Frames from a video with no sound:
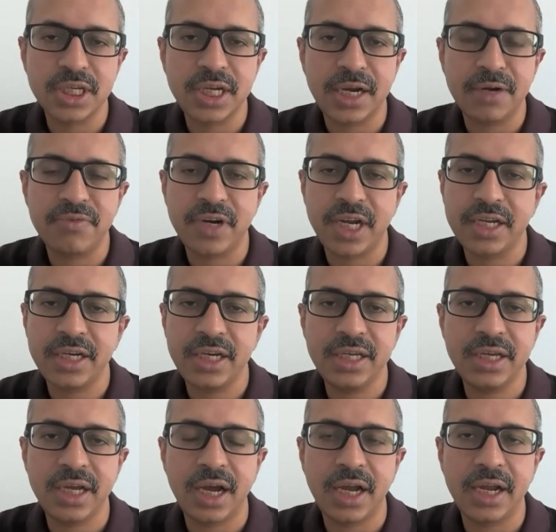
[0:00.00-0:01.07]
And
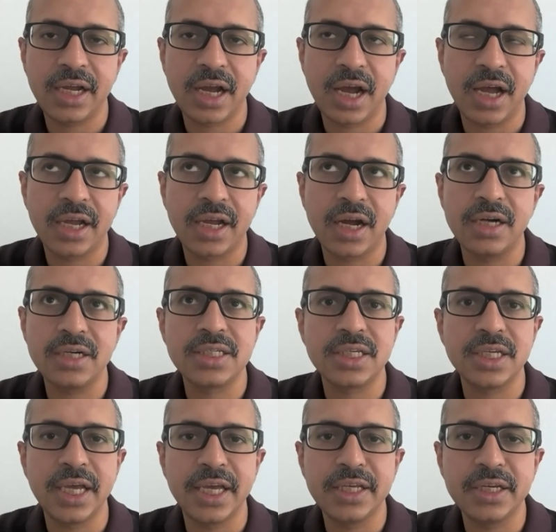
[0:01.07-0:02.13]
frankly, I can't
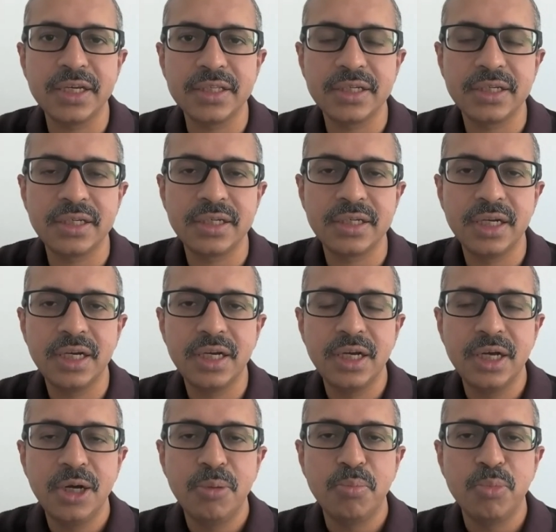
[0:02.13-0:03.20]
see any other
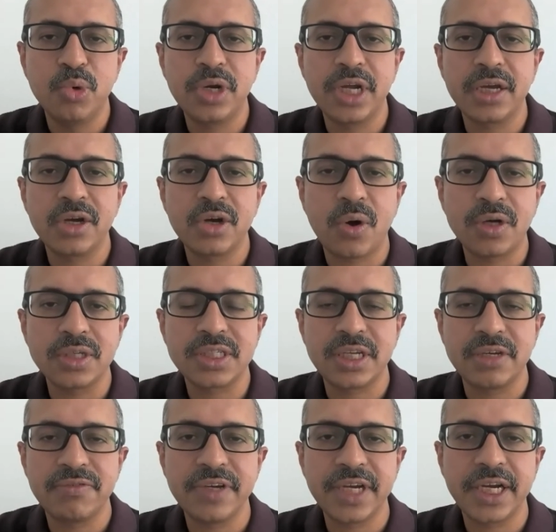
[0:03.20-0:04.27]
more cost
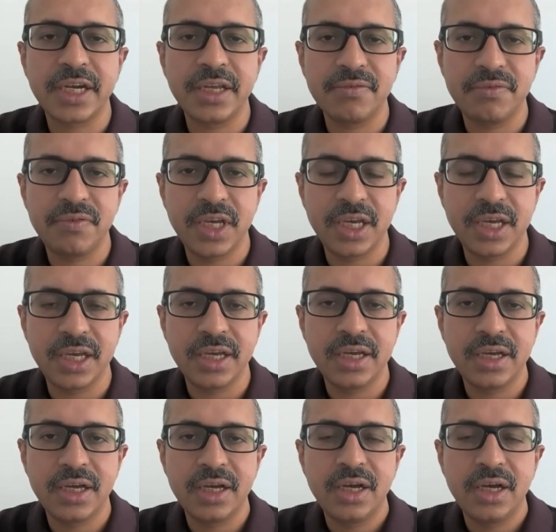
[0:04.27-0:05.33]
effective way
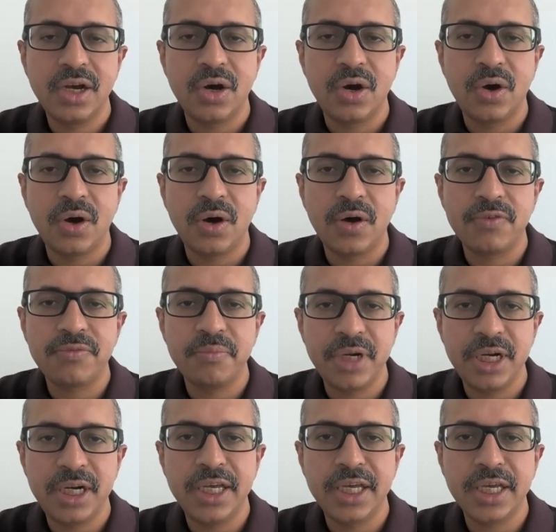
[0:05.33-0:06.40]
of
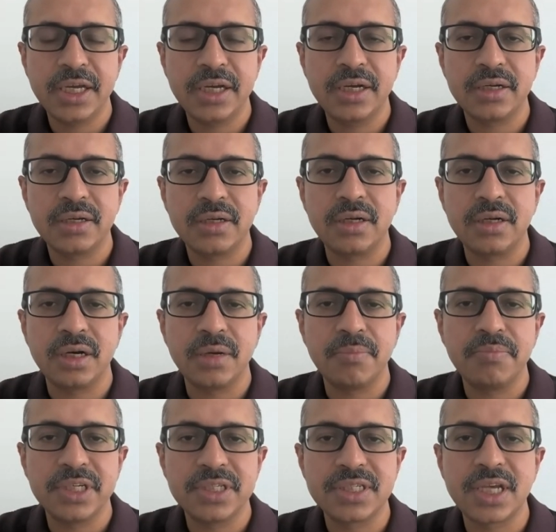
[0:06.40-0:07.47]
building
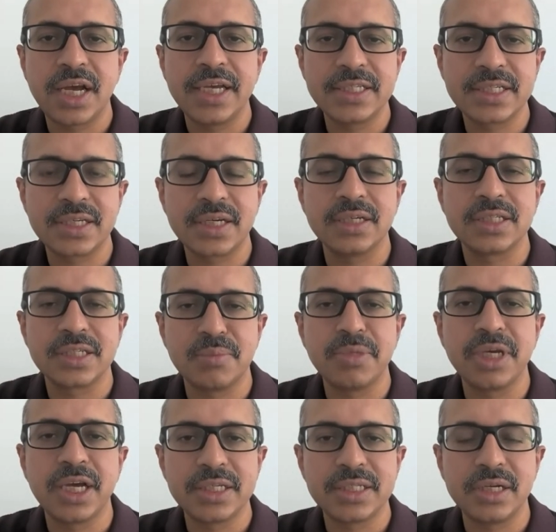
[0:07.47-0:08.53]
precise custom
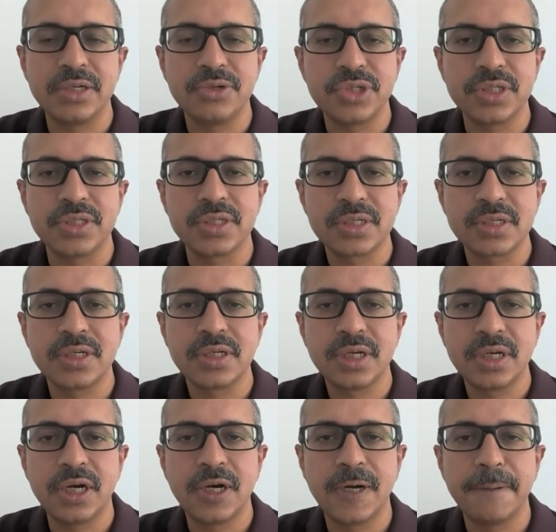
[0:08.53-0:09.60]
AI solutions.
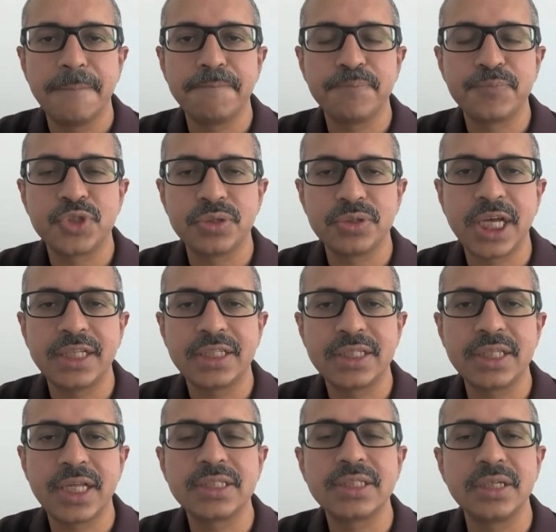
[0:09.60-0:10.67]
So that's
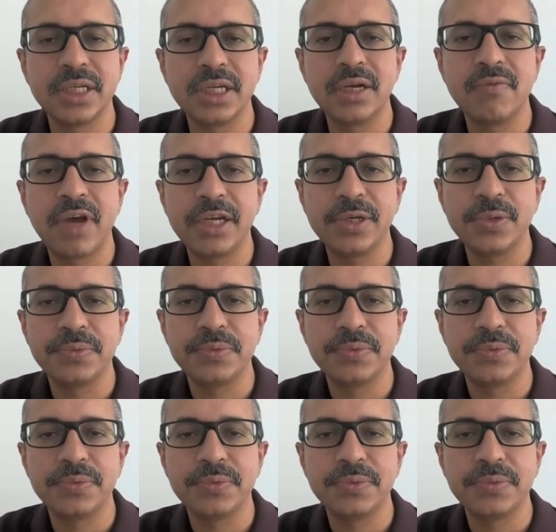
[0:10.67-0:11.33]
the real value.